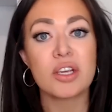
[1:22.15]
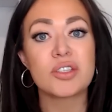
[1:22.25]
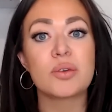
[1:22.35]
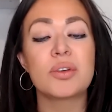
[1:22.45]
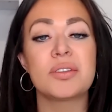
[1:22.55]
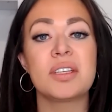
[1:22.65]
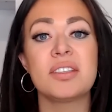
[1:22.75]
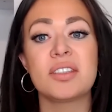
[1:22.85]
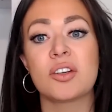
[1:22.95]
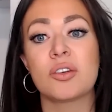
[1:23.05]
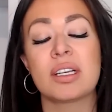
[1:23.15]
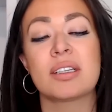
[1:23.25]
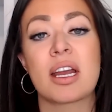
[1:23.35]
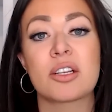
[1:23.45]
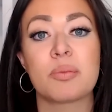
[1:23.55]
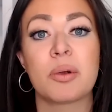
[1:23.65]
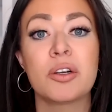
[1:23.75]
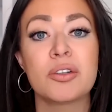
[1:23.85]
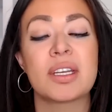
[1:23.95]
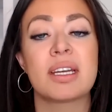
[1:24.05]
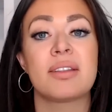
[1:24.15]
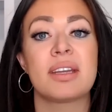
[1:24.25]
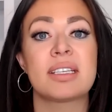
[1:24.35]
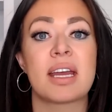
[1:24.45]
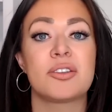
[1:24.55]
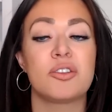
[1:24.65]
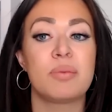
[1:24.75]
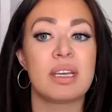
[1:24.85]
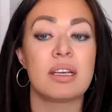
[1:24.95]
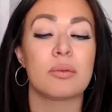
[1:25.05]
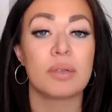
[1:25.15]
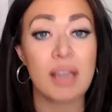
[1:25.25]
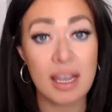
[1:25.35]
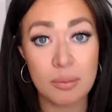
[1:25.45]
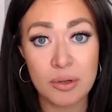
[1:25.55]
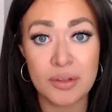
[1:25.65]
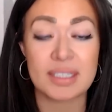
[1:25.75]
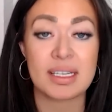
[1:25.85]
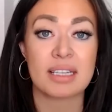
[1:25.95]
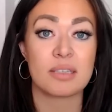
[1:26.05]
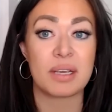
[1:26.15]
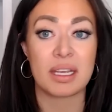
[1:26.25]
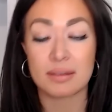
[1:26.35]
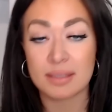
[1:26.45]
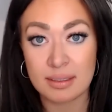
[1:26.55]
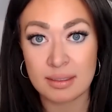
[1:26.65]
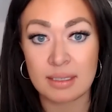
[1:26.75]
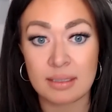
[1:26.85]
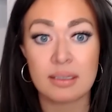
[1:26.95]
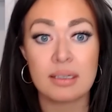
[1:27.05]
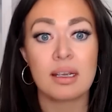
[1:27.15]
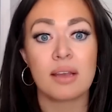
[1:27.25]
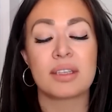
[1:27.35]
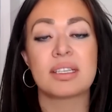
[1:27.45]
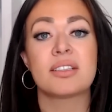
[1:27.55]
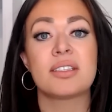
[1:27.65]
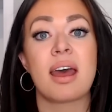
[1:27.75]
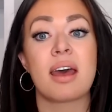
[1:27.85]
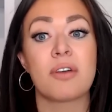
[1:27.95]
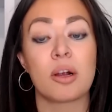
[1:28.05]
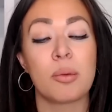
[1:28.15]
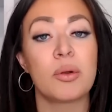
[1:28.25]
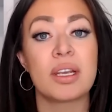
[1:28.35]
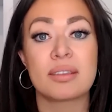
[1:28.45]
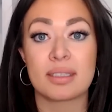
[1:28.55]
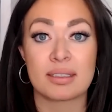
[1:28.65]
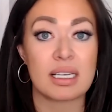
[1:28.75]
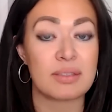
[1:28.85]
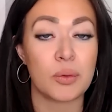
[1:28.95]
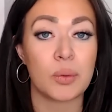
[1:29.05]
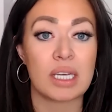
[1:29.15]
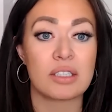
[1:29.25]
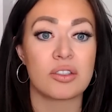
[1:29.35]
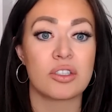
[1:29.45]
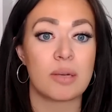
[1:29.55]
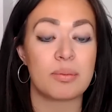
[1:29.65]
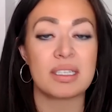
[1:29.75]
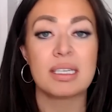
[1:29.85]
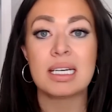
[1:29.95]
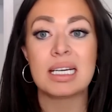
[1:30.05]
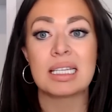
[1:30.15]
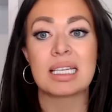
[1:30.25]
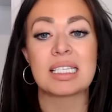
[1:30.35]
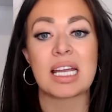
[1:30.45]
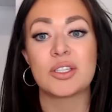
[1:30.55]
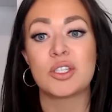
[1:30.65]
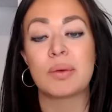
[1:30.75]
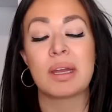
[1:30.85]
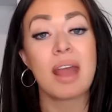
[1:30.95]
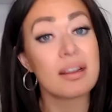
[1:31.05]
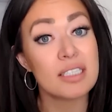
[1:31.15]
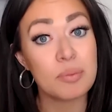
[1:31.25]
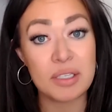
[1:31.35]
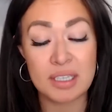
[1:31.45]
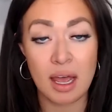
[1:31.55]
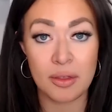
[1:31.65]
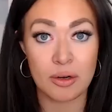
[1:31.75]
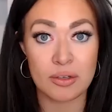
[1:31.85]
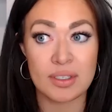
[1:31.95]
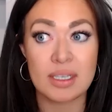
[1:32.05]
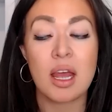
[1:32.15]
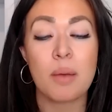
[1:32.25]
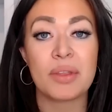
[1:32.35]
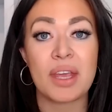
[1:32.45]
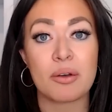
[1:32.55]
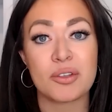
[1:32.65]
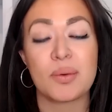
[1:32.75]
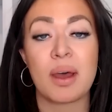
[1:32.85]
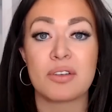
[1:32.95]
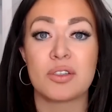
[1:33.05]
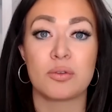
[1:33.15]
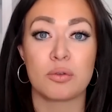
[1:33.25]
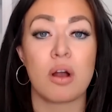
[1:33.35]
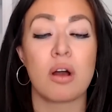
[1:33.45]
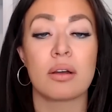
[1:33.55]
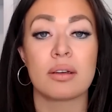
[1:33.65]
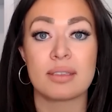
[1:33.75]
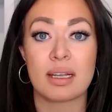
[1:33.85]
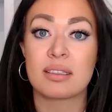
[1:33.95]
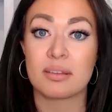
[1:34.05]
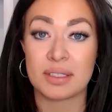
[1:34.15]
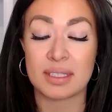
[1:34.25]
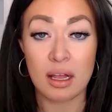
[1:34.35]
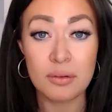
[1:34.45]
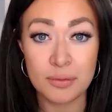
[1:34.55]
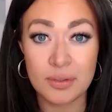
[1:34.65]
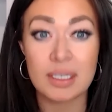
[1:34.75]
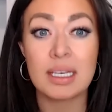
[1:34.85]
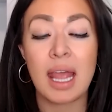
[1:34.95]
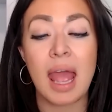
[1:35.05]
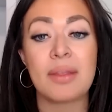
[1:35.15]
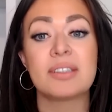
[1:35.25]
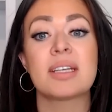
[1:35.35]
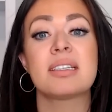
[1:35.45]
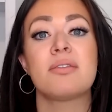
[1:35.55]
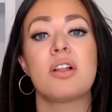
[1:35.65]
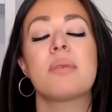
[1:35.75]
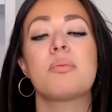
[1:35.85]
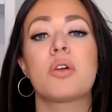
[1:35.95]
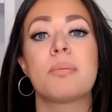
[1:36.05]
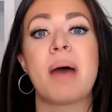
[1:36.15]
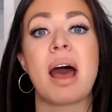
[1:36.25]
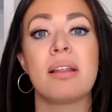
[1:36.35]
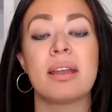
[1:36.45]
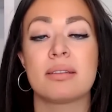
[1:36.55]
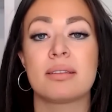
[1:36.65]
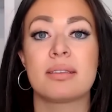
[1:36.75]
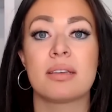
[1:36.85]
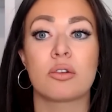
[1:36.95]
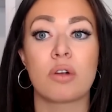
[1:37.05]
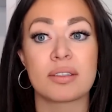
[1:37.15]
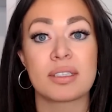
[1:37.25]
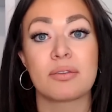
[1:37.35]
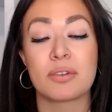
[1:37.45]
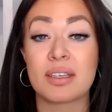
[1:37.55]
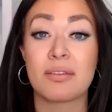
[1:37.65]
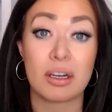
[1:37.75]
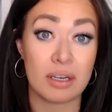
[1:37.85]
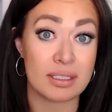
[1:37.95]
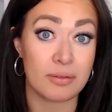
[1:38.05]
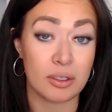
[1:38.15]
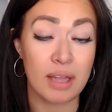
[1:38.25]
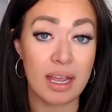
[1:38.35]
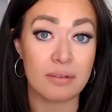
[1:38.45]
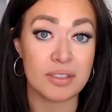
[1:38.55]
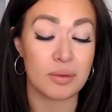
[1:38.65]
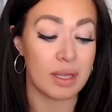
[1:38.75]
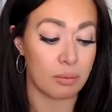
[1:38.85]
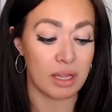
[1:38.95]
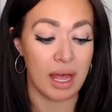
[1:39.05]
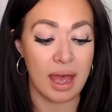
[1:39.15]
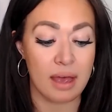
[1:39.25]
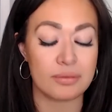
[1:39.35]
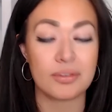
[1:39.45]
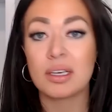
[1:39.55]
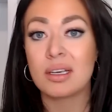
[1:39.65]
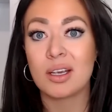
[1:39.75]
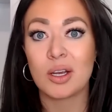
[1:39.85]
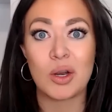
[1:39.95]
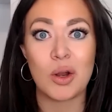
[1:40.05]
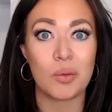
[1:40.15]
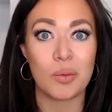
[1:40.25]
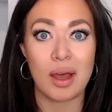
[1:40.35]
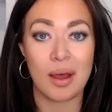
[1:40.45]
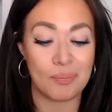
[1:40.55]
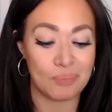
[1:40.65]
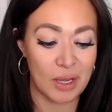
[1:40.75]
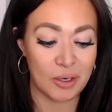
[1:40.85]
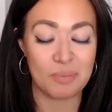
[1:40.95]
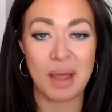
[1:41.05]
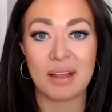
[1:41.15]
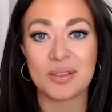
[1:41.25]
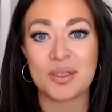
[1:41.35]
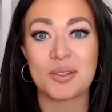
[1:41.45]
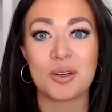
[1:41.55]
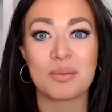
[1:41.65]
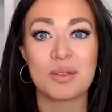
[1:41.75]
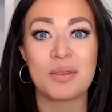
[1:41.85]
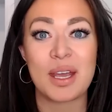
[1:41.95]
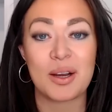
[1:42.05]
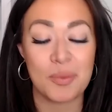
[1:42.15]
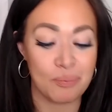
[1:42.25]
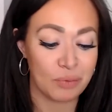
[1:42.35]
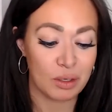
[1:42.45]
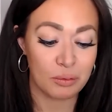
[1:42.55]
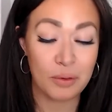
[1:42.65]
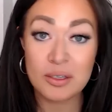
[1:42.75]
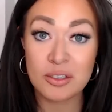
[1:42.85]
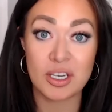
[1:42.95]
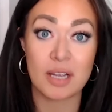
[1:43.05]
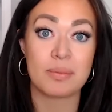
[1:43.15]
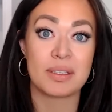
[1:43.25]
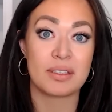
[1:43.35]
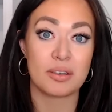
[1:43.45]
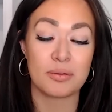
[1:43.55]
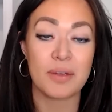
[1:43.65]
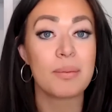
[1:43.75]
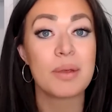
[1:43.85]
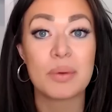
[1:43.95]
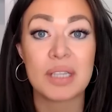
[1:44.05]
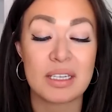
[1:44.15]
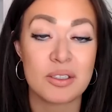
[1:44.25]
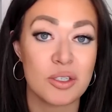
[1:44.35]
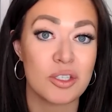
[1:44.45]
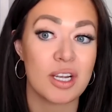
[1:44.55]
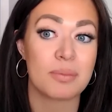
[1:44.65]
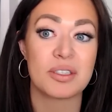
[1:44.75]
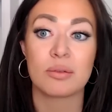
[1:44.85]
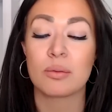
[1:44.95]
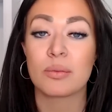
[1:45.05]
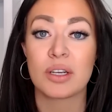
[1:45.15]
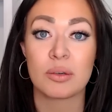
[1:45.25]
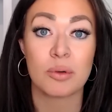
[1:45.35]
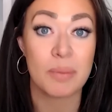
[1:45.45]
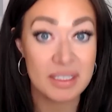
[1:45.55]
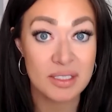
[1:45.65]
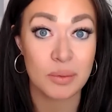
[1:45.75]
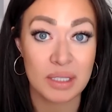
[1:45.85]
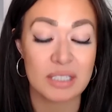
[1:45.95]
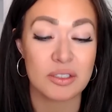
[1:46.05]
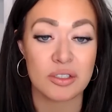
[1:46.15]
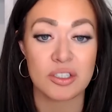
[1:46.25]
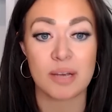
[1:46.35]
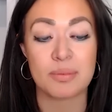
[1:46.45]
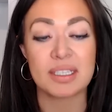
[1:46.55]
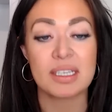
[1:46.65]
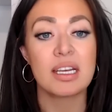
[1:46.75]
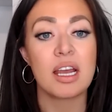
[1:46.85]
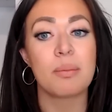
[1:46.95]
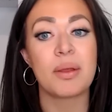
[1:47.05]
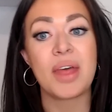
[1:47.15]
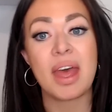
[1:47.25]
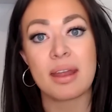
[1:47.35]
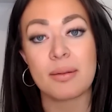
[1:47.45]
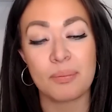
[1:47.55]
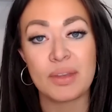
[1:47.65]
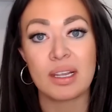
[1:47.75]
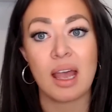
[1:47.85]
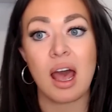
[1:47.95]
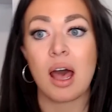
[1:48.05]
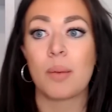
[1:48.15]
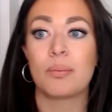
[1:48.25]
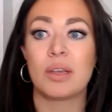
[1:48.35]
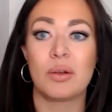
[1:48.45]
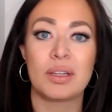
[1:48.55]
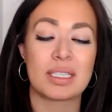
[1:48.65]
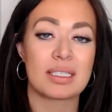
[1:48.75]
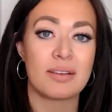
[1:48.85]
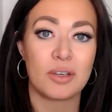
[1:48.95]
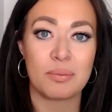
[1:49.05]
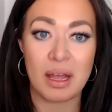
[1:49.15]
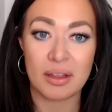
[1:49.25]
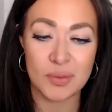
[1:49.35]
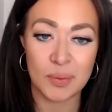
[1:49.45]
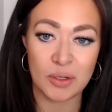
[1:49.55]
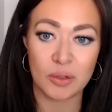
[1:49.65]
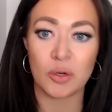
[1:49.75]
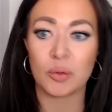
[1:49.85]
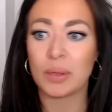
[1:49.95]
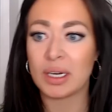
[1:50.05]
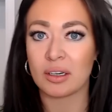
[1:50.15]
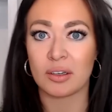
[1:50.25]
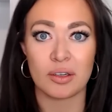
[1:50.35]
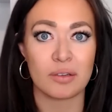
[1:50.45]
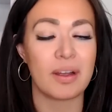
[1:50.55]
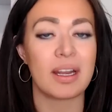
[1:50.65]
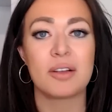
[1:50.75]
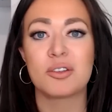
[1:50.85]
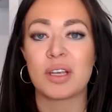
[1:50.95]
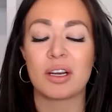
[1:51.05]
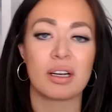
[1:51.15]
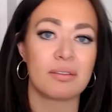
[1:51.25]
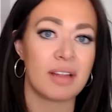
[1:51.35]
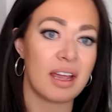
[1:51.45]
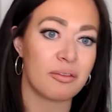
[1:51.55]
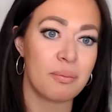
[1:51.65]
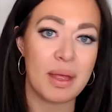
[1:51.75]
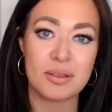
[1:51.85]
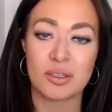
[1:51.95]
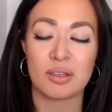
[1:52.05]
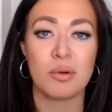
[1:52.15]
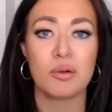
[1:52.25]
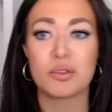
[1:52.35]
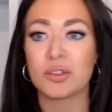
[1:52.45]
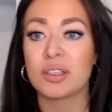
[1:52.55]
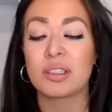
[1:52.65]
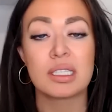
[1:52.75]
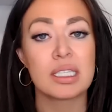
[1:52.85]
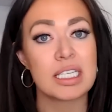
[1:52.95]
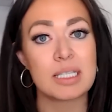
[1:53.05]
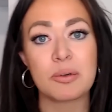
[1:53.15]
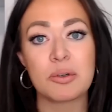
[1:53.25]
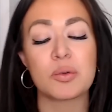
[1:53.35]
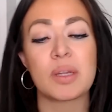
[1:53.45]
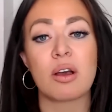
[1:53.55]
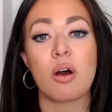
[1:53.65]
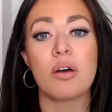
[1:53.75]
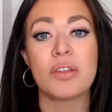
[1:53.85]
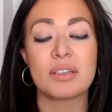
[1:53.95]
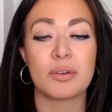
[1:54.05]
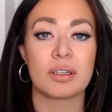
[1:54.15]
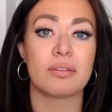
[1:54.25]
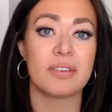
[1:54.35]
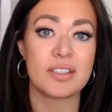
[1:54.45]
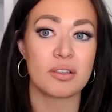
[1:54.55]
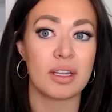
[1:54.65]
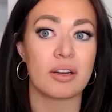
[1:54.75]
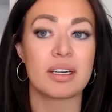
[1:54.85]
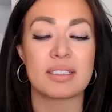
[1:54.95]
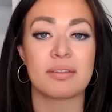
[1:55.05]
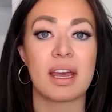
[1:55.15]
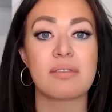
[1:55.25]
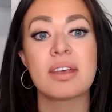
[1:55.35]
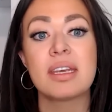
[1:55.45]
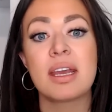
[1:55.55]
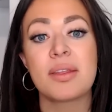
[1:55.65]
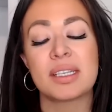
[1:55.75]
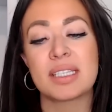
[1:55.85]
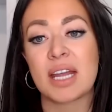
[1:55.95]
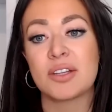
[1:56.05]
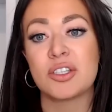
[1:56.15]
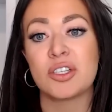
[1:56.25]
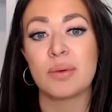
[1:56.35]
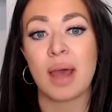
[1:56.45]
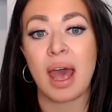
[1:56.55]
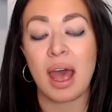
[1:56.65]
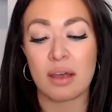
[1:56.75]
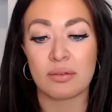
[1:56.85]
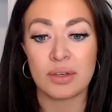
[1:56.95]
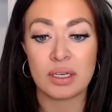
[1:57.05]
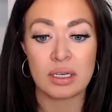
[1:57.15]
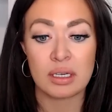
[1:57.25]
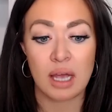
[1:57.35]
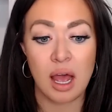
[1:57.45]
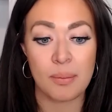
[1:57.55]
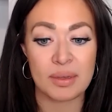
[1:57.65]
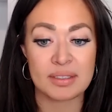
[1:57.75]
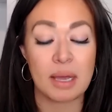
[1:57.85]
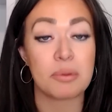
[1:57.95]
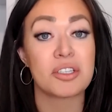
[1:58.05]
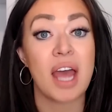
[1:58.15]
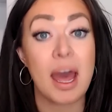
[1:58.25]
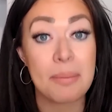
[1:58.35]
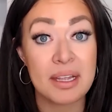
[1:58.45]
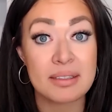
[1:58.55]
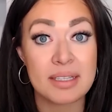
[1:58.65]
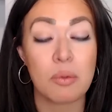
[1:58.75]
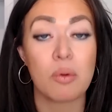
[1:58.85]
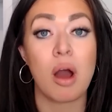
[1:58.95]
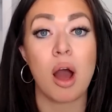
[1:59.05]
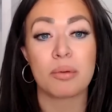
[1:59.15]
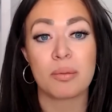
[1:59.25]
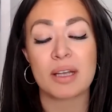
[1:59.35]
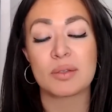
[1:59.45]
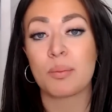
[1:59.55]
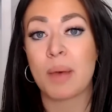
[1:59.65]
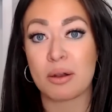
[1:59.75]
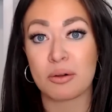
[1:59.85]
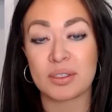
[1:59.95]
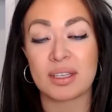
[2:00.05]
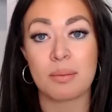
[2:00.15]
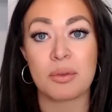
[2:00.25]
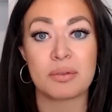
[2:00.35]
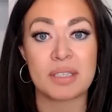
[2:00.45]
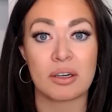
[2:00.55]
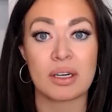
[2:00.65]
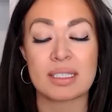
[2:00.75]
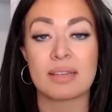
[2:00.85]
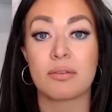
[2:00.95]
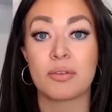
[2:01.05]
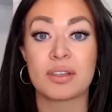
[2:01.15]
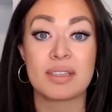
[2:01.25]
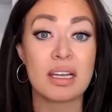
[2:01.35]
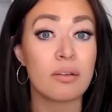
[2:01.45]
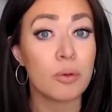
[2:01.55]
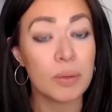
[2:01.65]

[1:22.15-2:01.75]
So you'll see the securely attached person, they tend to be reliable, they tend to be consistent, they tend to have harmonious, successful relationships, they tend to connect deeply to others, but they also have a strong sense of of self. And they tend to have a lot more balance across the different seven areas of their life. So they will have, you know, um, a good balance in terms of their friendships, their family relationships, their their romantic relationships. But then, um, you know, they tend to have a good balance with their career, their financial area of life, mental, emotional, spiritual, like all the different physical areas of life. They tend to have um, establish habits. They won't compromise what matters to them in those areas for the sake of a